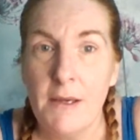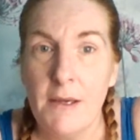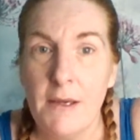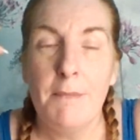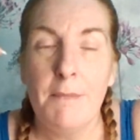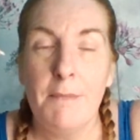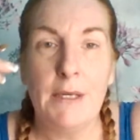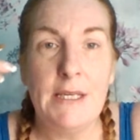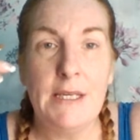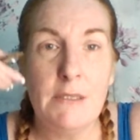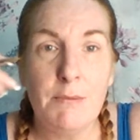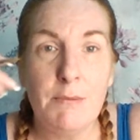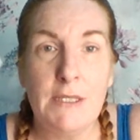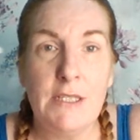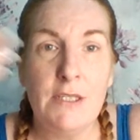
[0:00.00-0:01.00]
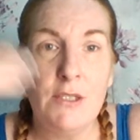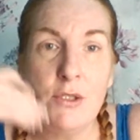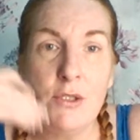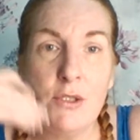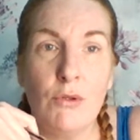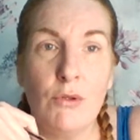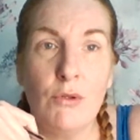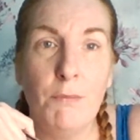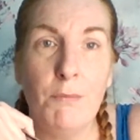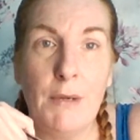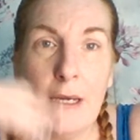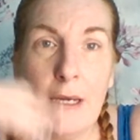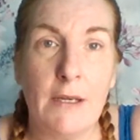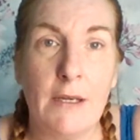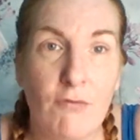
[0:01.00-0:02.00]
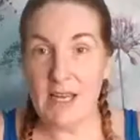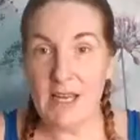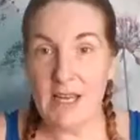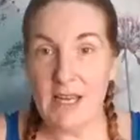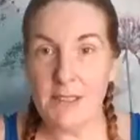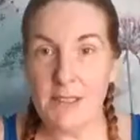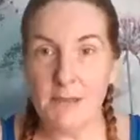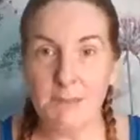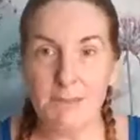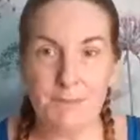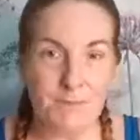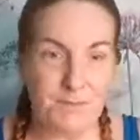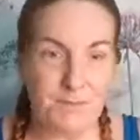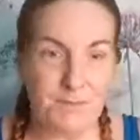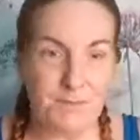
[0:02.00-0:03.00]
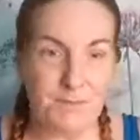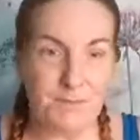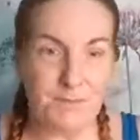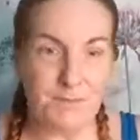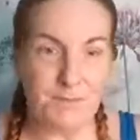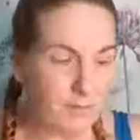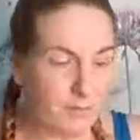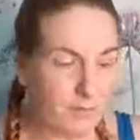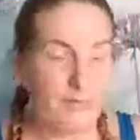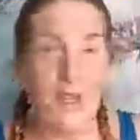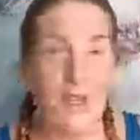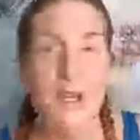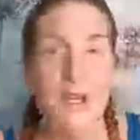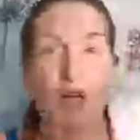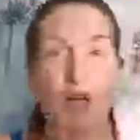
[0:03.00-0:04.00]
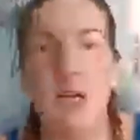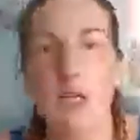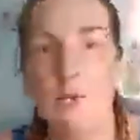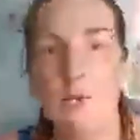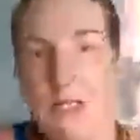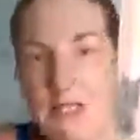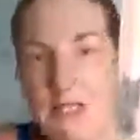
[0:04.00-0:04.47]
please do come back and write this. Card 1 is